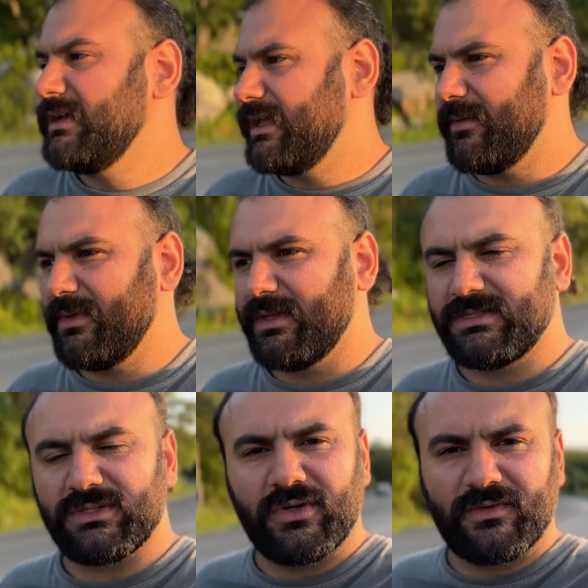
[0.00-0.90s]
Came to
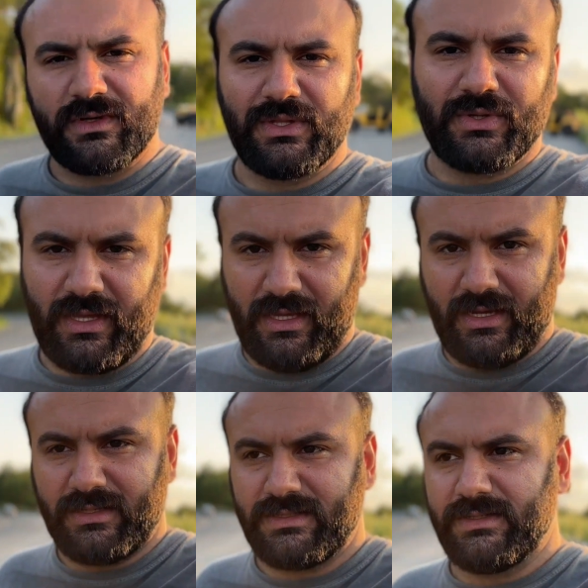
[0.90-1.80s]
this overlook
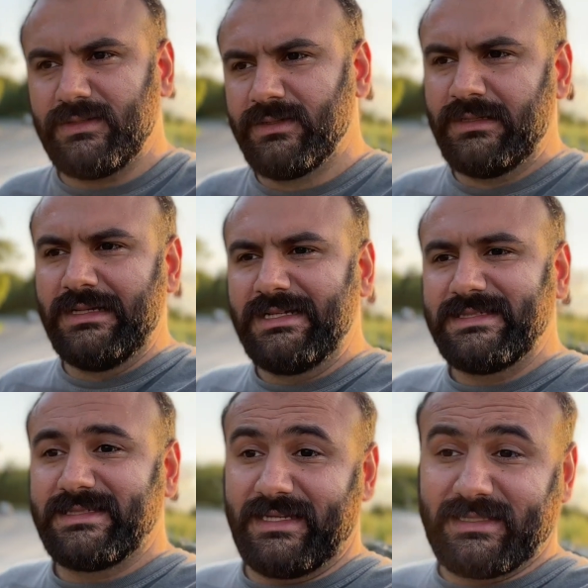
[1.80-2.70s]
here to
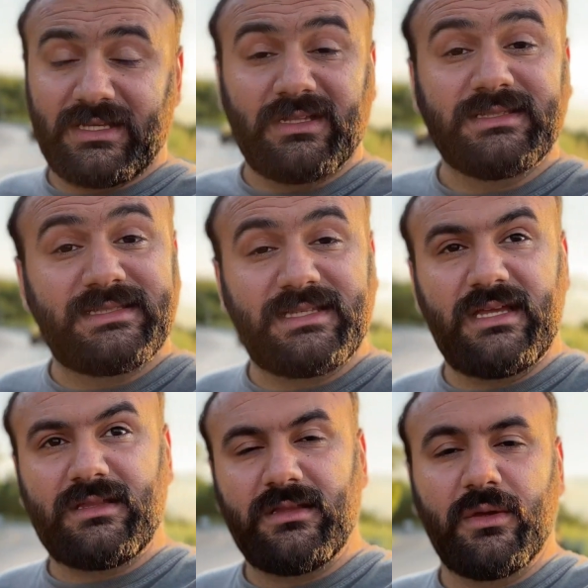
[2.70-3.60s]
see the
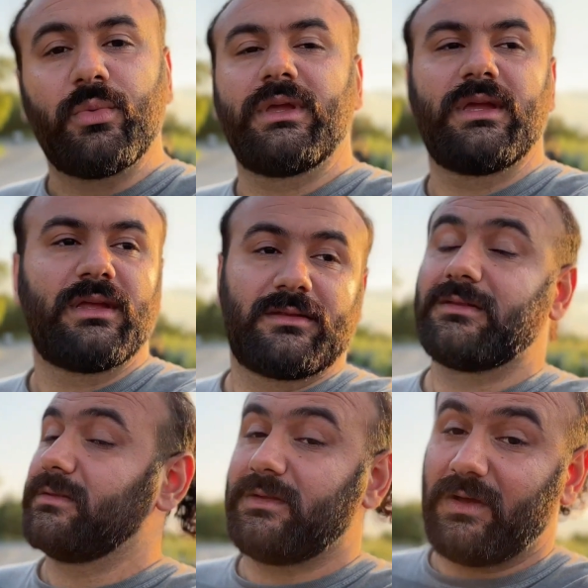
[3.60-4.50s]
sunset with
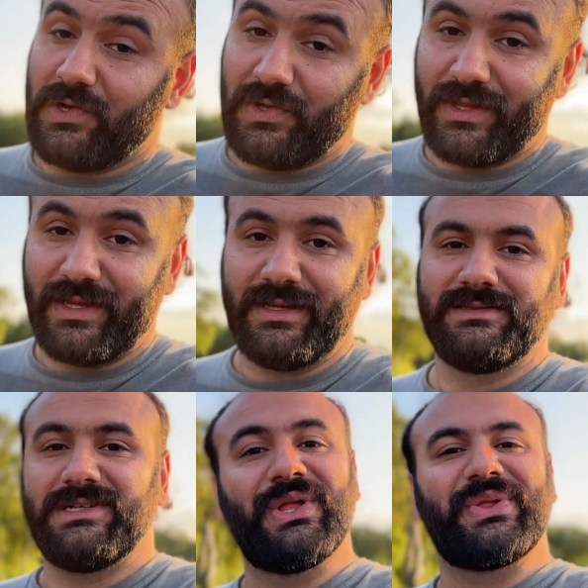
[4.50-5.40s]
all
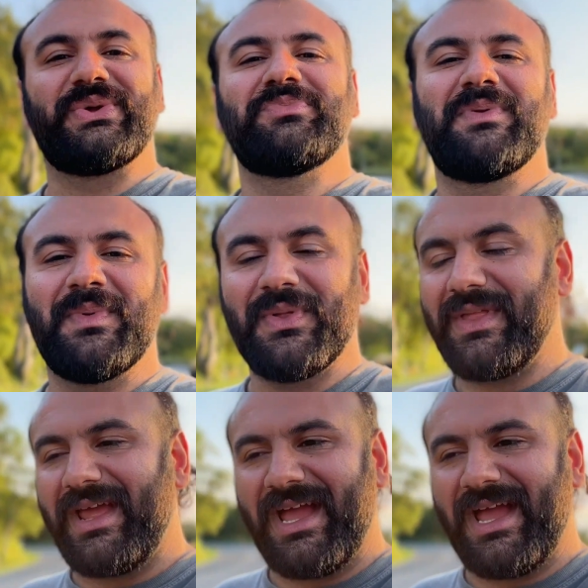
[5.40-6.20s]
the good people that I